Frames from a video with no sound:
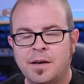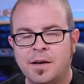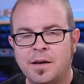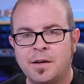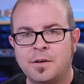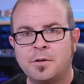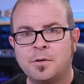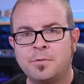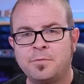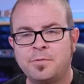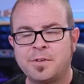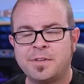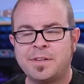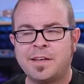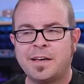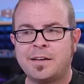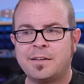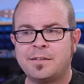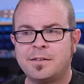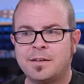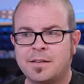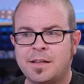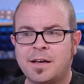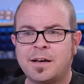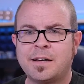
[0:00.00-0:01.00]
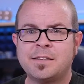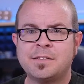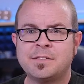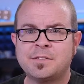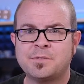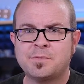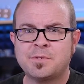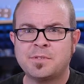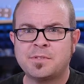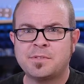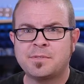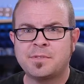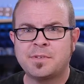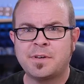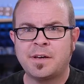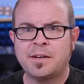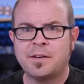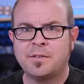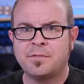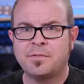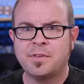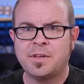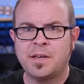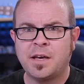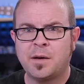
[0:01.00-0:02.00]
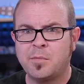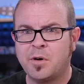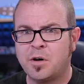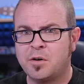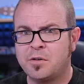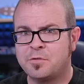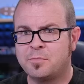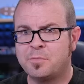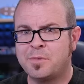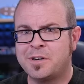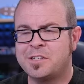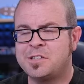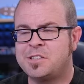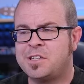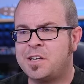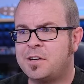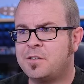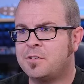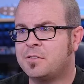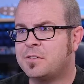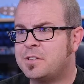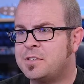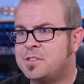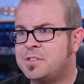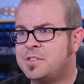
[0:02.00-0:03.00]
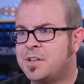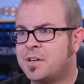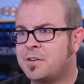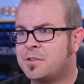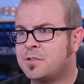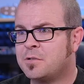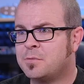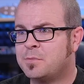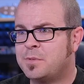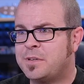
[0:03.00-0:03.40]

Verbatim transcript: And hopefully that aligns with kind of the MO of my channel in general,